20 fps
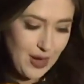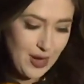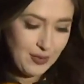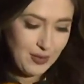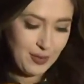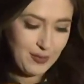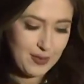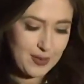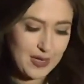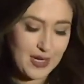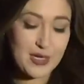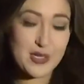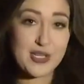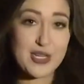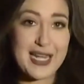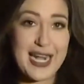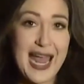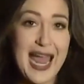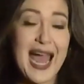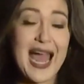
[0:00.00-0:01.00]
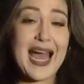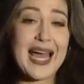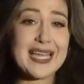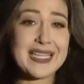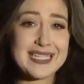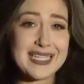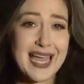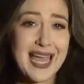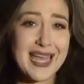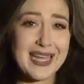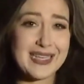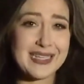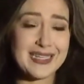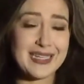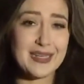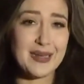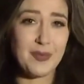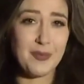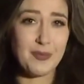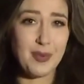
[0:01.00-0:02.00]
while production has
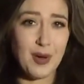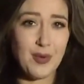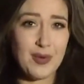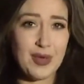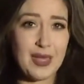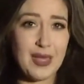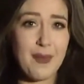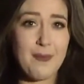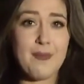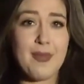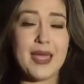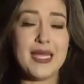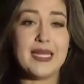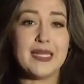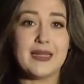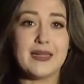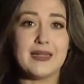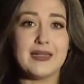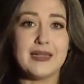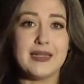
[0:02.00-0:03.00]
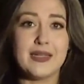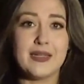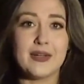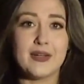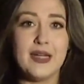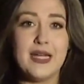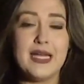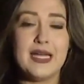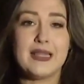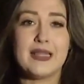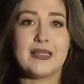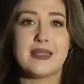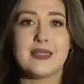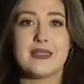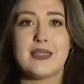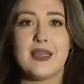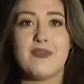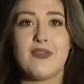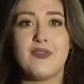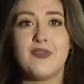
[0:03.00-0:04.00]
ended, Boeing made it clear that the
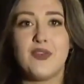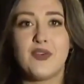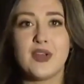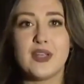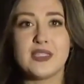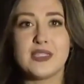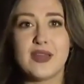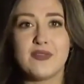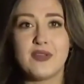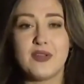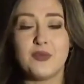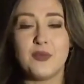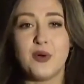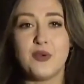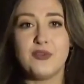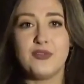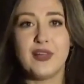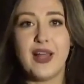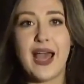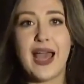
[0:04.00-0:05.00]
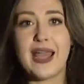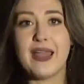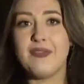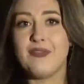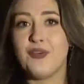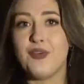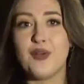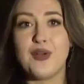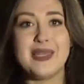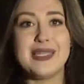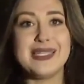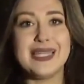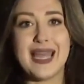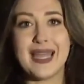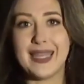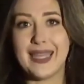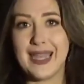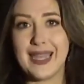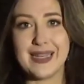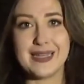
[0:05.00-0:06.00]
747 will fly for
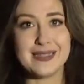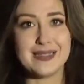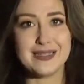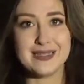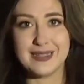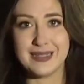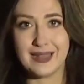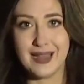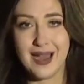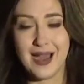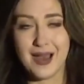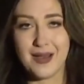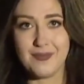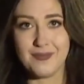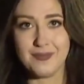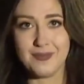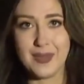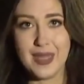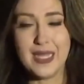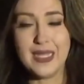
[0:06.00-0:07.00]
decades to come.